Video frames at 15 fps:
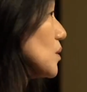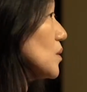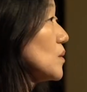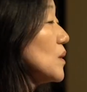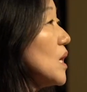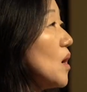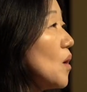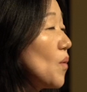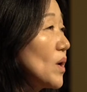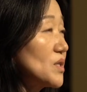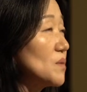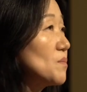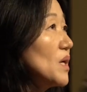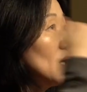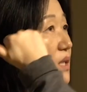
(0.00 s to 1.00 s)
who wants
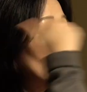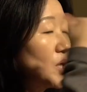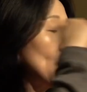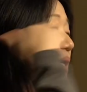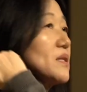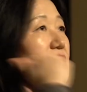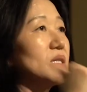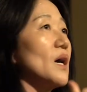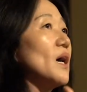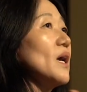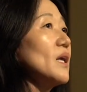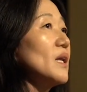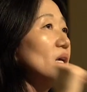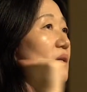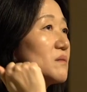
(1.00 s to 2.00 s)
to immediately go
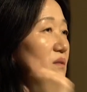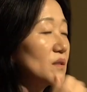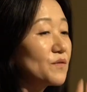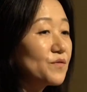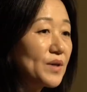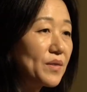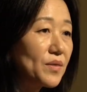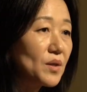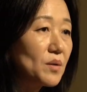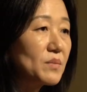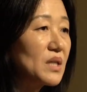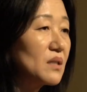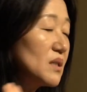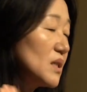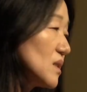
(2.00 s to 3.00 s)
outside and confront them,
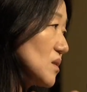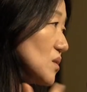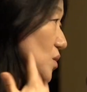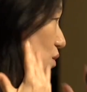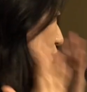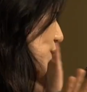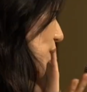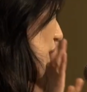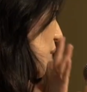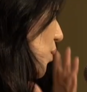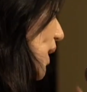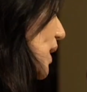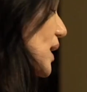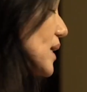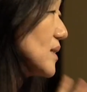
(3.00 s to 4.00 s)
and it's too far
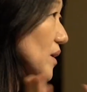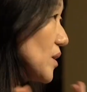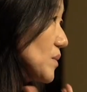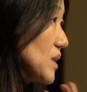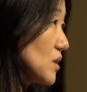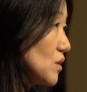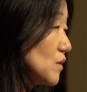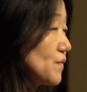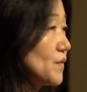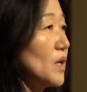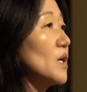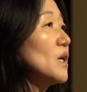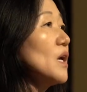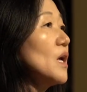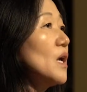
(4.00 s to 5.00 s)
away, and I tell them it's too far.